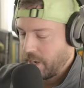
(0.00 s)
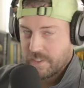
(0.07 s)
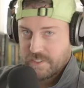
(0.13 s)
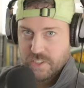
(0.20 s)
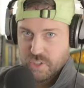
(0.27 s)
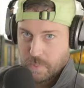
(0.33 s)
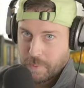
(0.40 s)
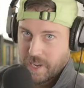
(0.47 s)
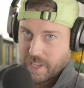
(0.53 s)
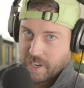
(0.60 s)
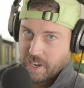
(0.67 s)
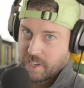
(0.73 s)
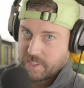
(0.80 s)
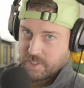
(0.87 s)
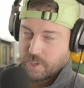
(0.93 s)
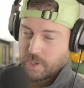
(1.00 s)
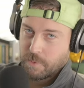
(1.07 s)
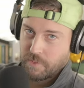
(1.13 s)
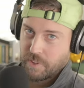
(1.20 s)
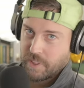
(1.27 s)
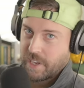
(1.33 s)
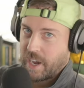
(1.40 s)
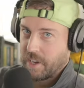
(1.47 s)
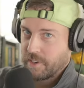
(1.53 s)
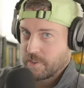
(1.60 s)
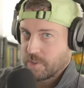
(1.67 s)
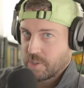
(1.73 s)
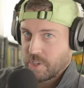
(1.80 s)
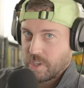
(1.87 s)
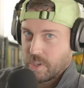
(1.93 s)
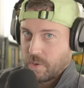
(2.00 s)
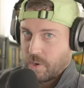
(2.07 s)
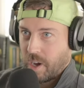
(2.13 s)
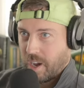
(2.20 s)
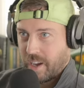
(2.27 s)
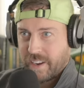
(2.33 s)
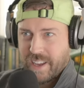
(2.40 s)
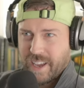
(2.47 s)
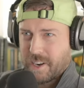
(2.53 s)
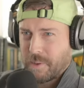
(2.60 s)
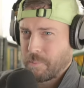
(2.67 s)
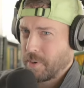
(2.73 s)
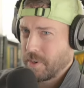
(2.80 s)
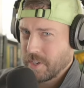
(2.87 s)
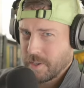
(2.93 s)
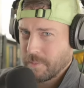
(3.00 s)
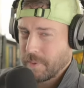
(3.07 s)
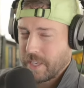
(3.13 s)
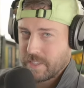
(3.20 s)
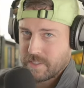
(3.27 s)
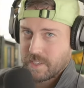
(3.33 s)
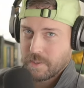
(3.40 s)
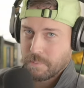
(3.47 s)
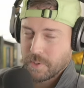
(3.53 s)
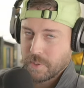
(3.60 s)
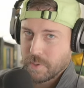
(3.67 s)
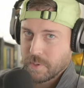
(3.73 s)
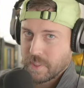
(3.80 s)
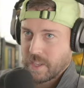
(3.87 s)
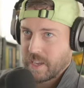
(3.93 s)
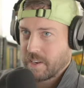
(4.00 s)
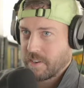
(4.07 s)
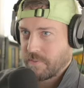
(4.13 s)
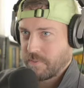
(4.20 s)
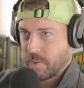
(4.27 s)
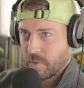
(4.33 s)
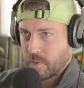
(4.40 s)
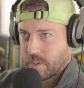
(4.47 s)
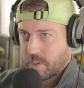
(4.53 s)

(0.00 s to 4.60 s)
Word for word: when I was in Japan in October for the auto show, Honda had a pretty amazing booth. They had a few